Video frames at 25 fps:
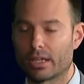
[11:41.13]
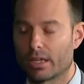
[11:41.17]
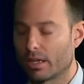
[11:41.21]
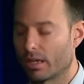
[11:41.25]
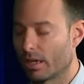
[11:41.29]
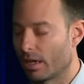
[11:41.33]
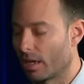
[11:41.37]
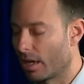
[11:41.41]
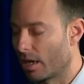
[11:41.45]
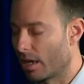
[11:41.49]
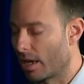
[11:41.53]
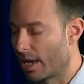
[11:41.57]

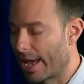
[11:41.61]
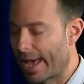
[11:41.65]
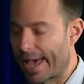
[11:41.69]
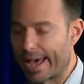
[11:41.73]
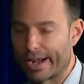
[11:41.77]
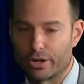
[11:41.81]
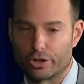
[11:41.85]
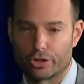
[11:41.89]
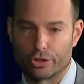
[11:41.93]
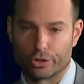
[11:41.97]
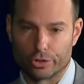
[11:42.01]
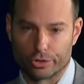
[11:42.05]
uh,
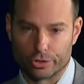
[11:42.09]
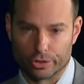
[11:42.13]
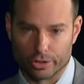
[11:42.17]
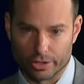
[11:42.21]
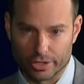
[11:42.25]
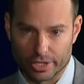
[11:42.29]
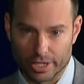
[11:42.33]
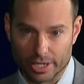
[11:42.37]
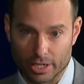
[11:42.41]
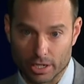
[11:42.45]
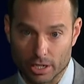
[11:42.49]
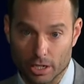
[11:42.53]
attitudinal
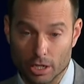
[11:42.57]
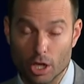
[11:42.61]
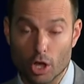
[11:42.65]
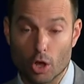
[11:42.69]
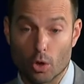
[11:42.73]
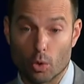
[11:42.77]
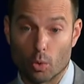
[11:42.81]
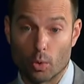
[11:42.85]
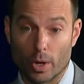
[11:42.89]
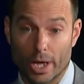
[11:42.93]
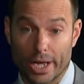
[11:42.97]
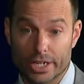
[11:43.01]
data,
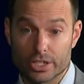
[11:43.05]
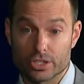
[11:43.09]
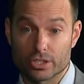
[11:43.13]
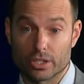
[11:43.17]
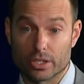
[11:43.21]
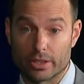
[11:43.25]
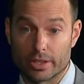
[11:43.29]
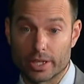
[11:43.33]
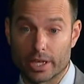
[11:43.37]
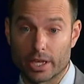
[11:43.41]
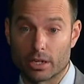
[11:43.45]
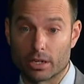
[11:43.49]
we'll actually
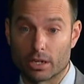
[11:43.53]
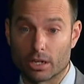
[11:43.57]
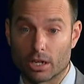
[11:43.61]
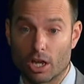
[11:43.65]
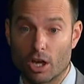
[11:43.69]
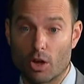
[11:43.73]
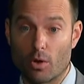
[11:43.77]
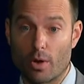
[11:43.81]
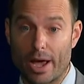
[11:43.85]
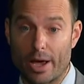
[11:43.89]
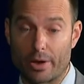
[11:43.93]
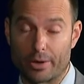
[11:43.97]
then
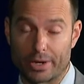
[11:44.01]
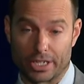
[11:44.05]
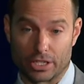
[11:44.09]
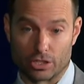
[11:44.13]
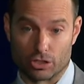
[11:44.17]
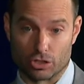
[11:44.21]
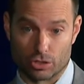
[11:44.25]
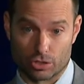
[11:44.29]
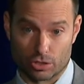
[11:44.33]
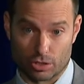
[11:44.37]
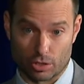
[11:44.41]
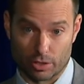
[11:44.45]
go out and
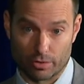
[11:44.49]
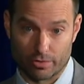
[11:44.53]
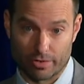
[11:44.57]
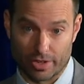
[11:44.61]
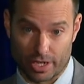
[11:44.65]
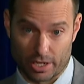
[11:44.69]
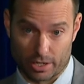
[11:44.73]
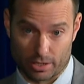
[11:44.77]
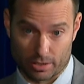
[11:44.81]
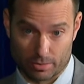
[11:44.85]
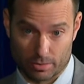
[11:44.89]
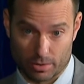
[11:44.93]

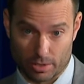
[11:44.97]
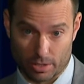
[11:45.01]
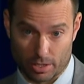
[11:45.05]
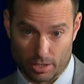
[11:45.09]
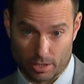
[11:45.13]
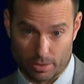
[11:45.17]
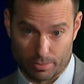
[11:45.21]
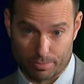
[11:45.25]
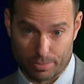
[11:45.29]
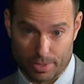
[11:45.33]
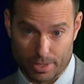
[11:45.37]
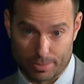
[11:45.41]
survey uh,
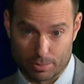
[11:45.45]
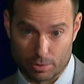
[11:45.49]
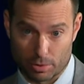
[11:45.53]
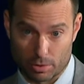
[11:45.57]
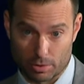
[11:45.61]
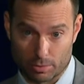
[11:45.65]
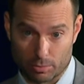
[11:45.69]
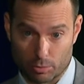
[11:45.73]
people.